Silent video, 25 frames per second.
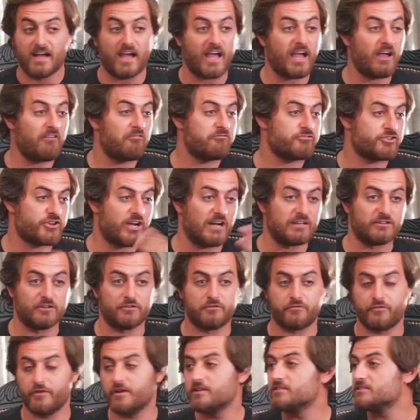I have
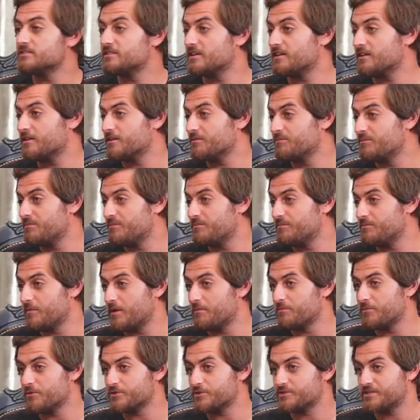childhood friends that are
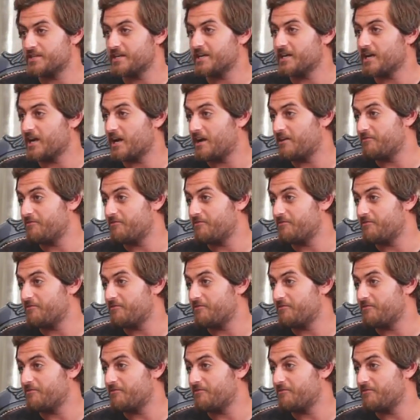members there.